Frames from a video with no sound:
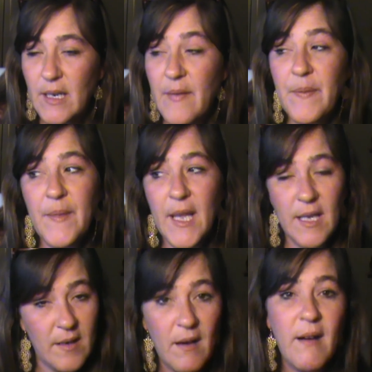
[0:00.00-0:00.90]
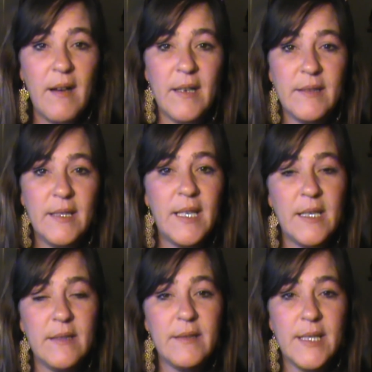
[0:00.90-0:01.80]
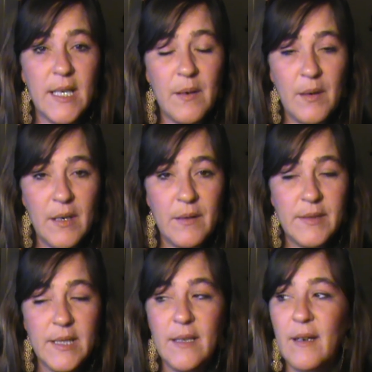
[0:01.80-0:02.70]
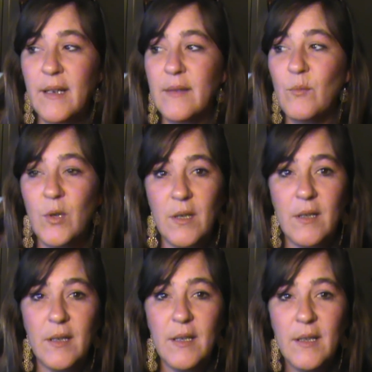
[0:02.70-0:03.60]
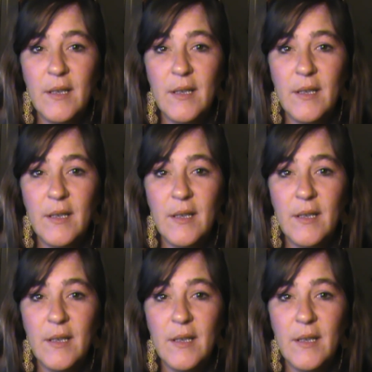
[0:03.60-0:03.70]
and thank God that COO did not work